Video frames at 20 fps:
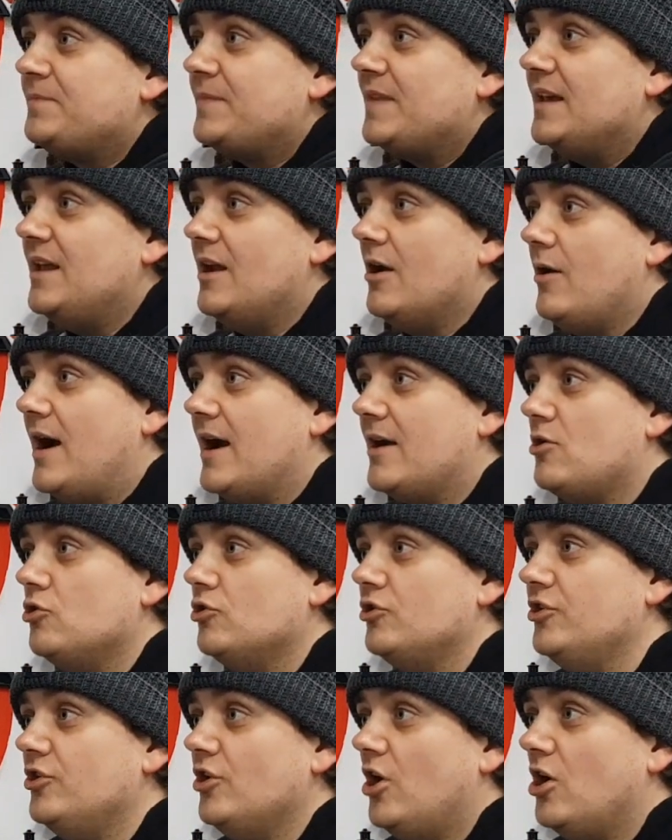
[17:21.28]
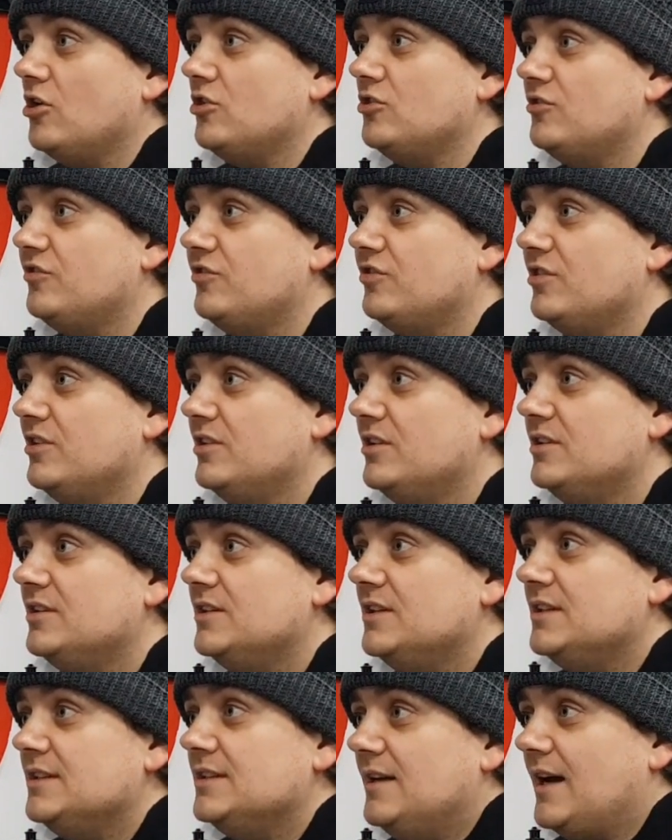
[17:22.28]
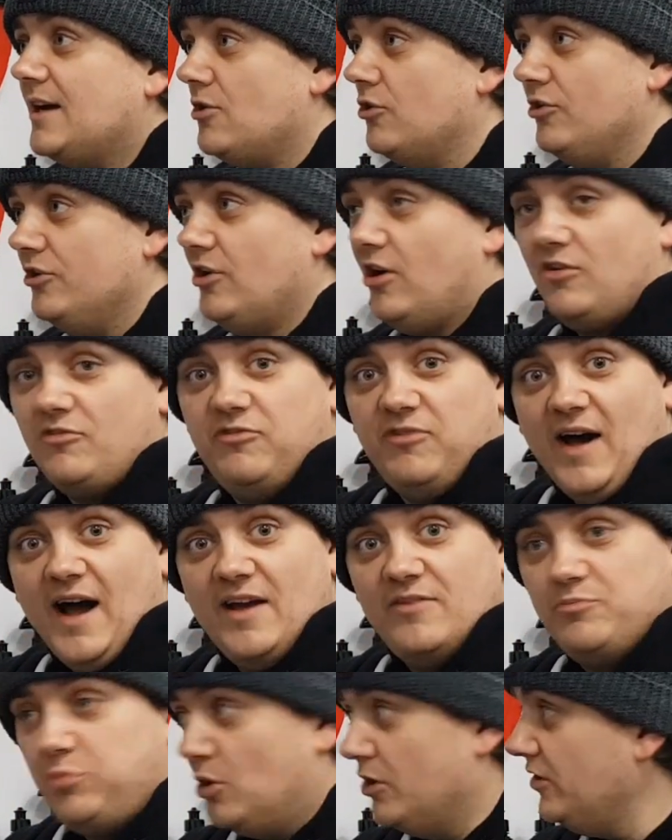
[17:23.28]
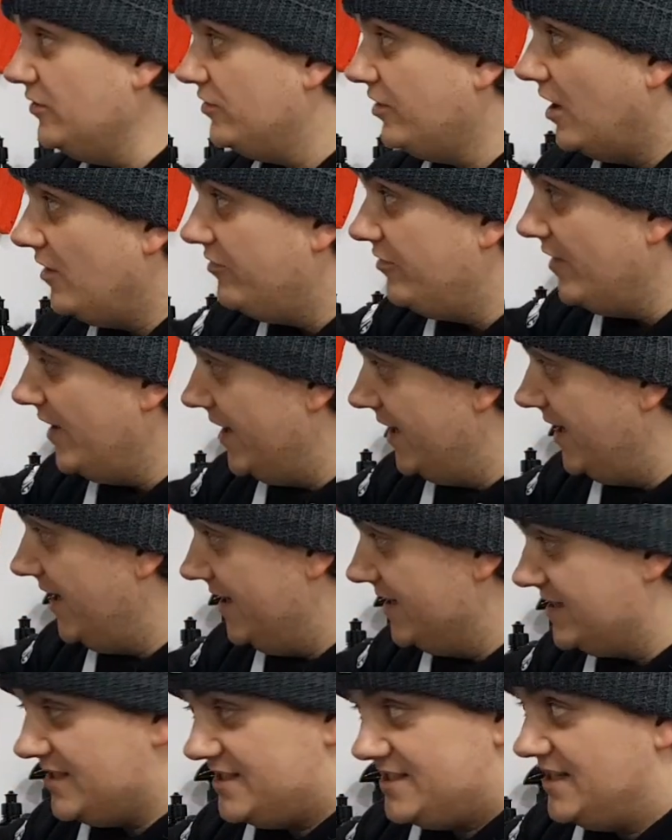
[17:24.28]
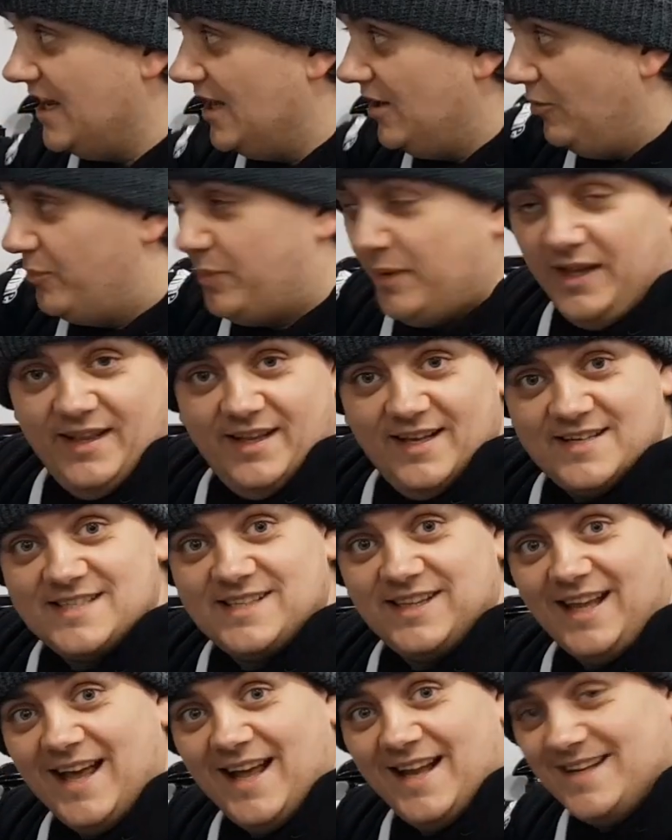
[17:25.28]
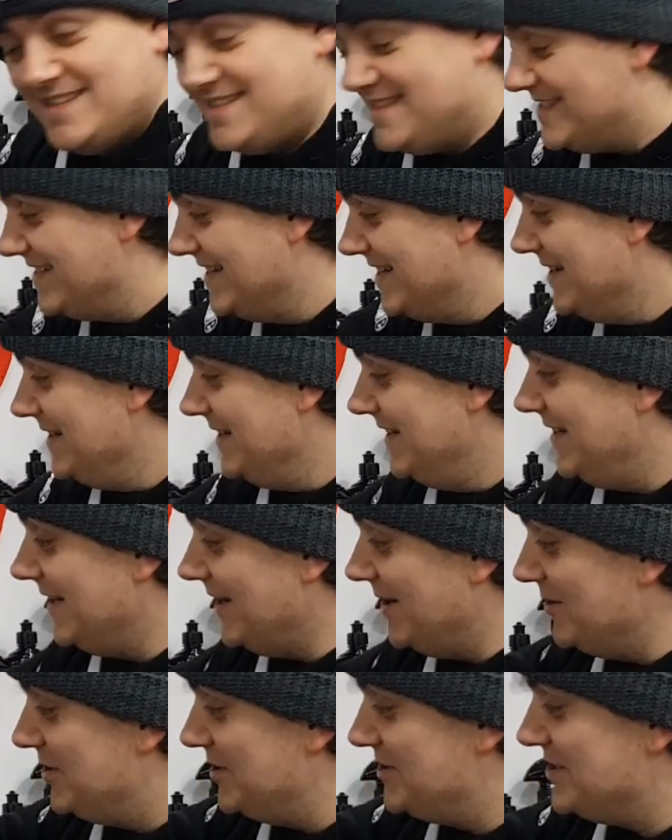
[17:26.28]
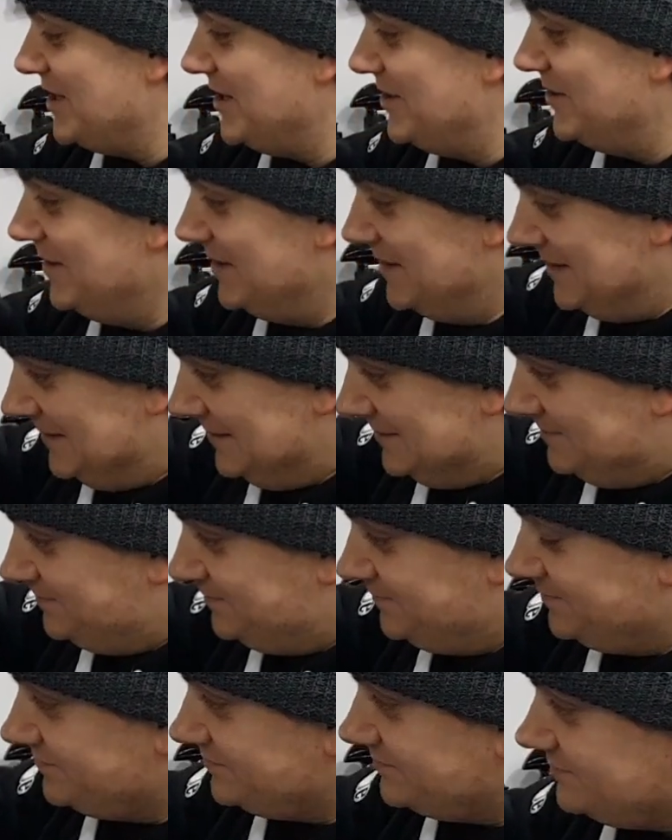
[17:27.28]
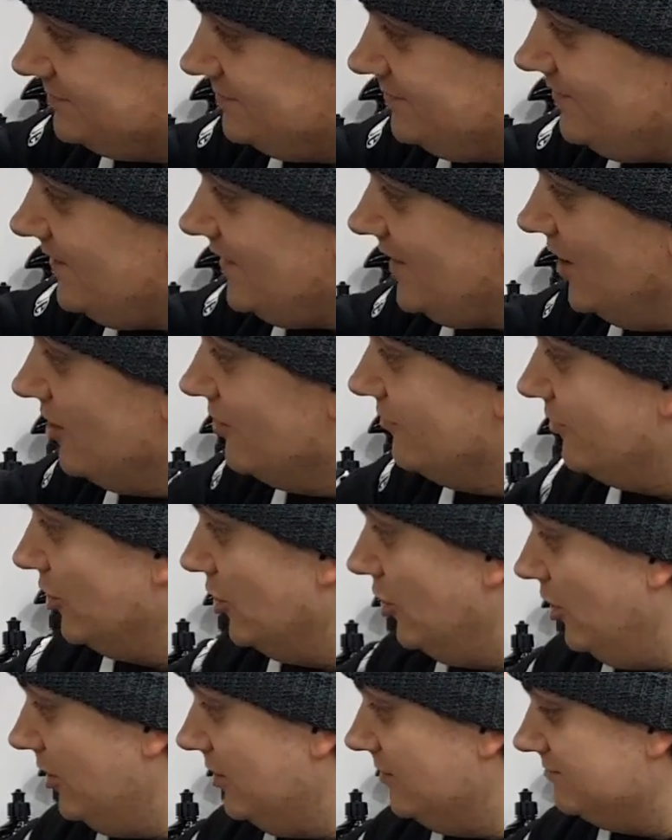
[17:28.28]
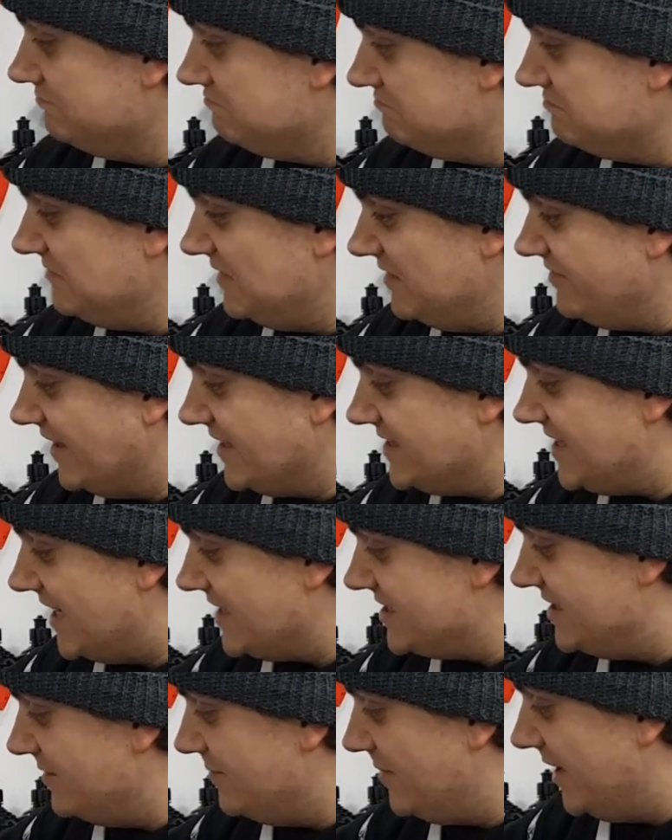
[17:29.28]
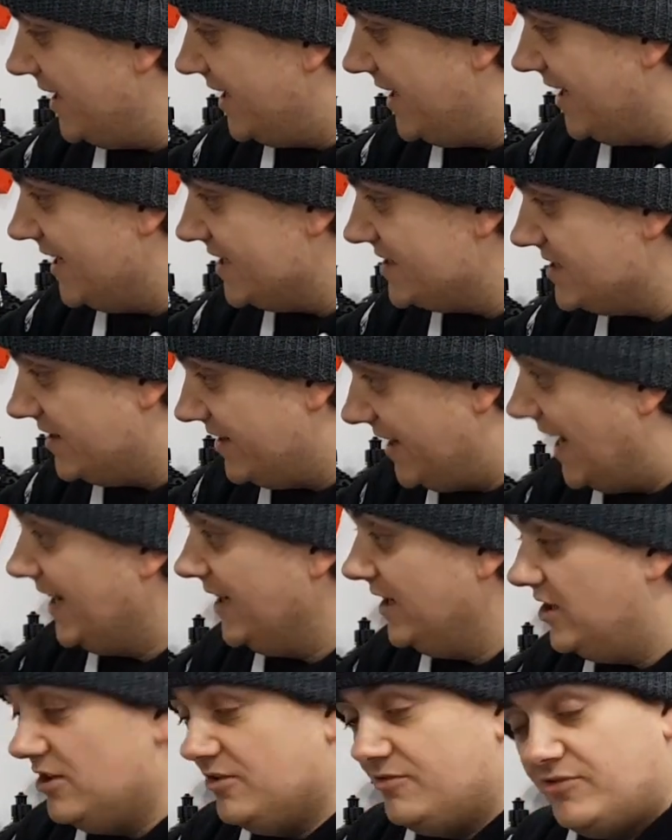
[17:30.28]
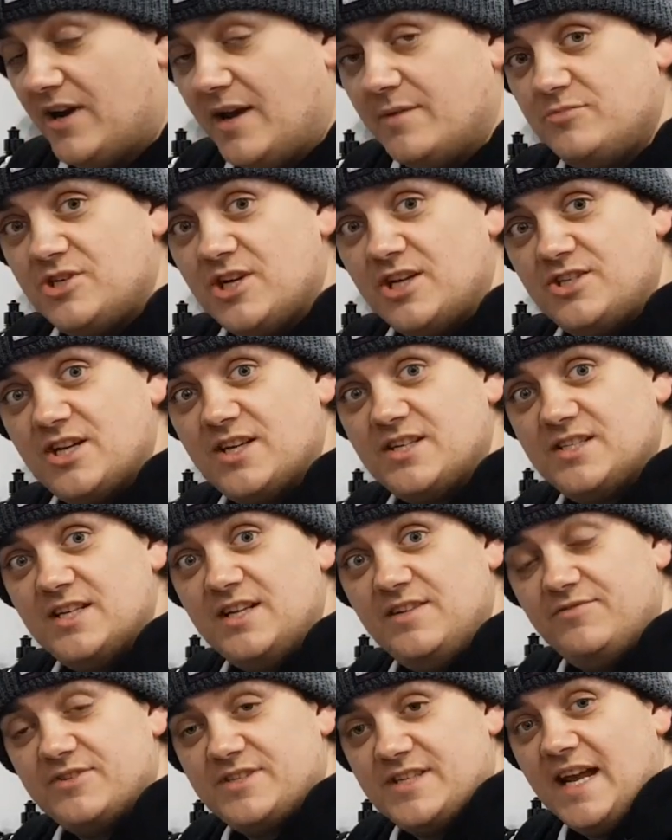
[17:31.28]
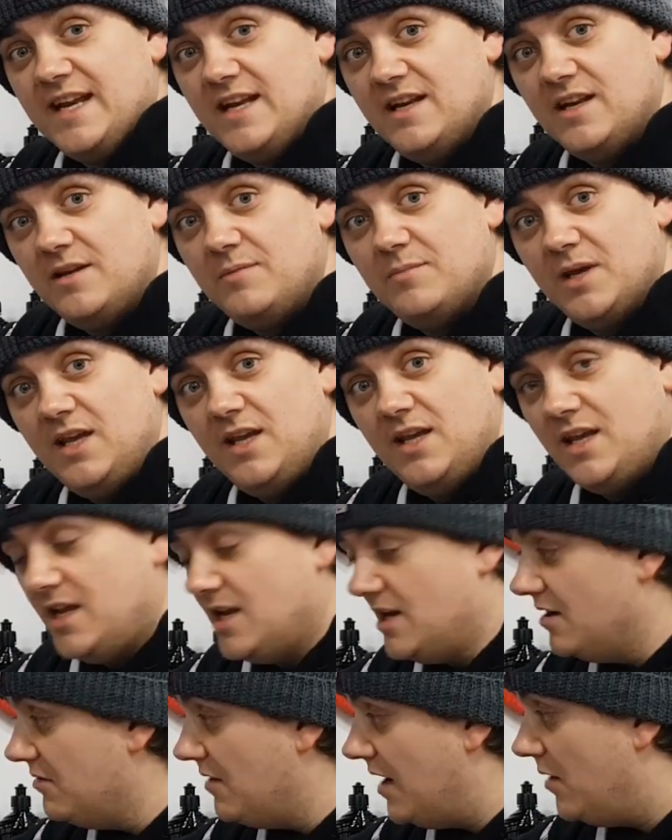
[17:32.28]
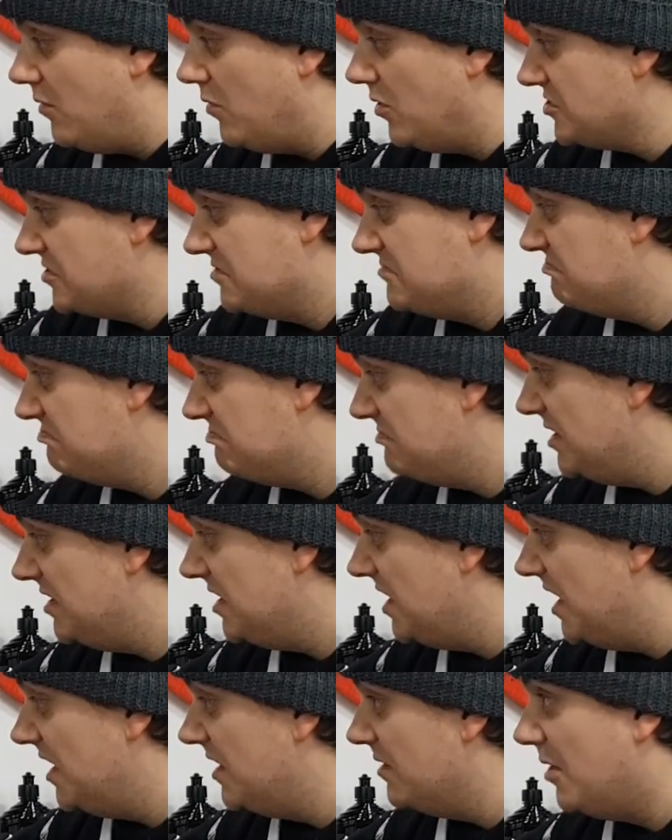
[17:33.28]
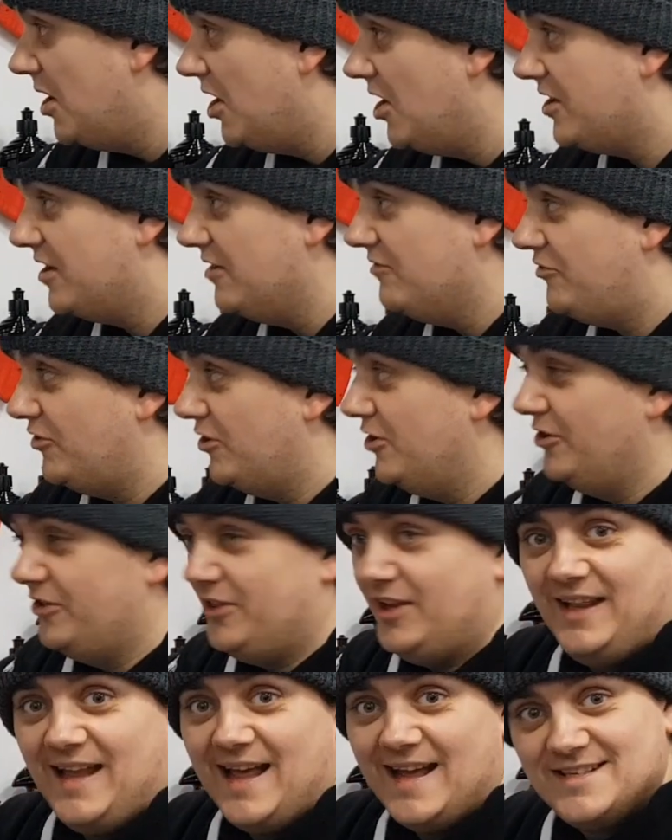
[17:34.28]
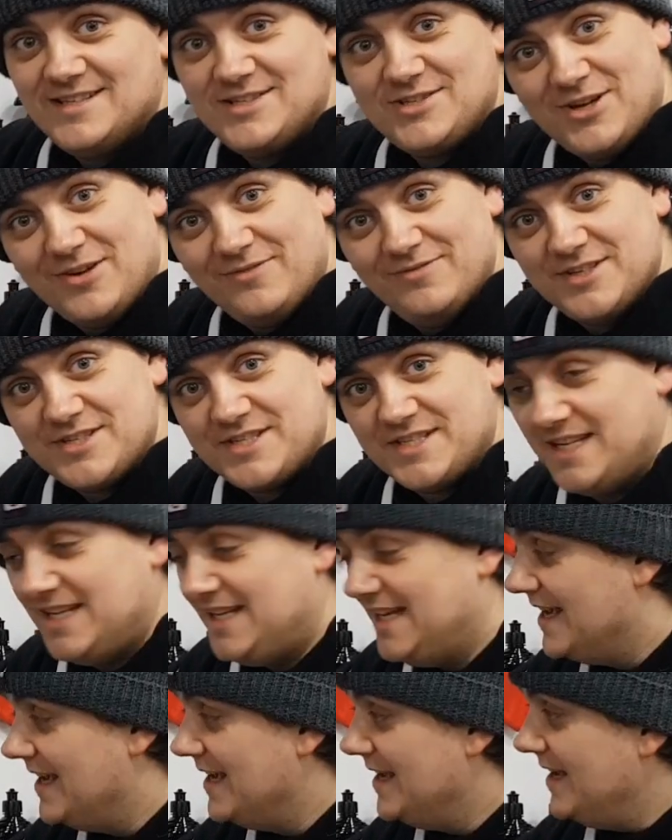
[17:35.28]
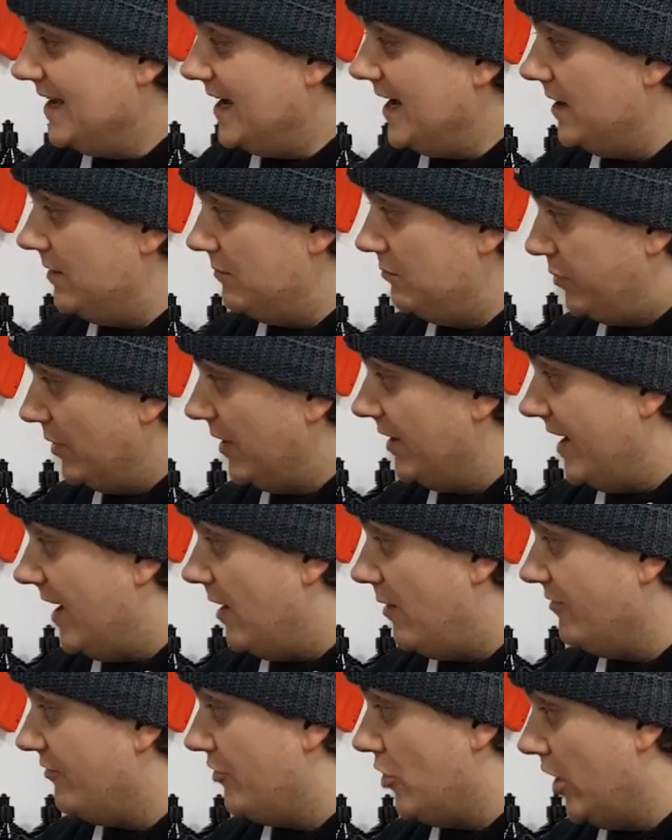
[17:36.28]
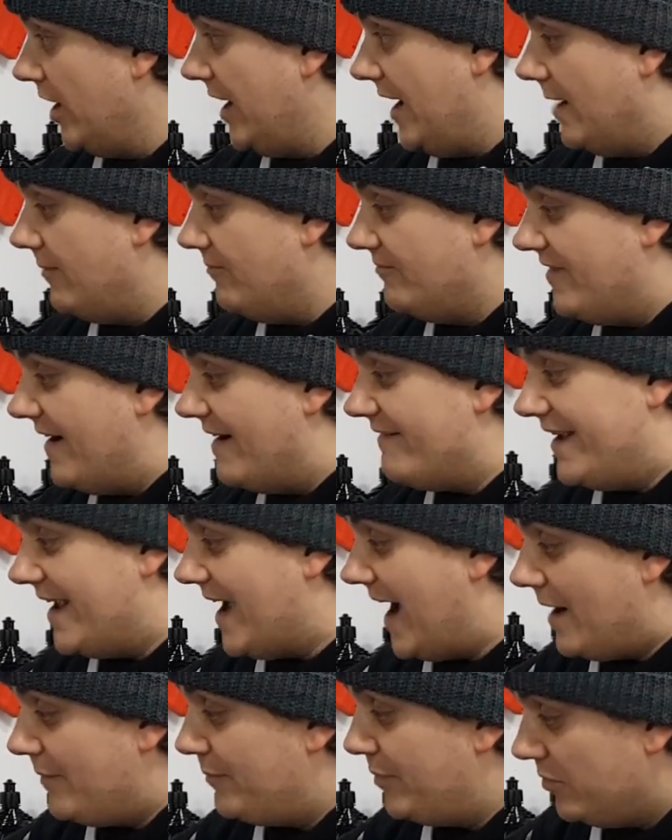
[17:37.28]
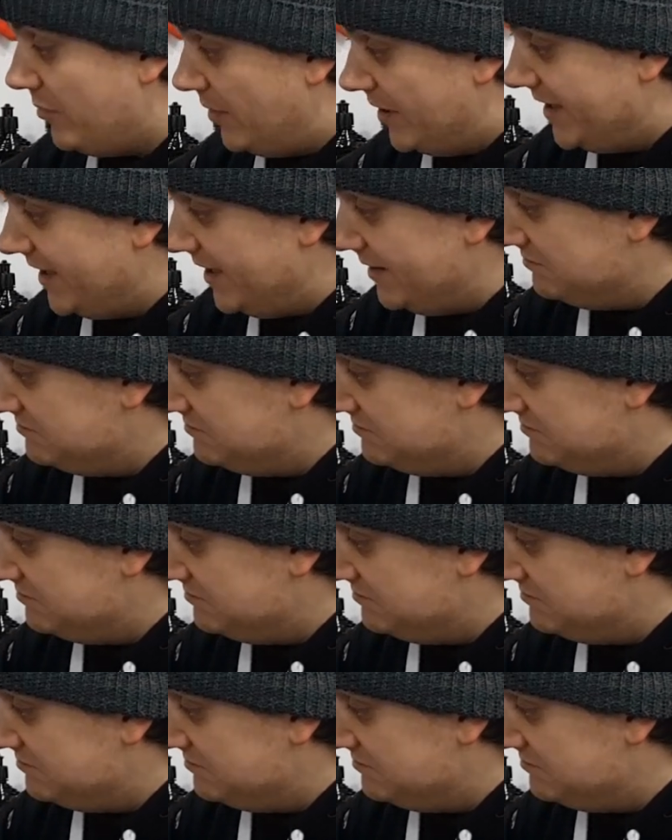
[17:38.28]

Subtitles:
you know, I could have knocked 5 points off and it'd have still beat this lance, you know. So overall, fantastic bit of kit. Thank you for MJJC for sending it me. You know, I wasn't in the market for another lance, obviously, but now I've got it. I'm very happy with it.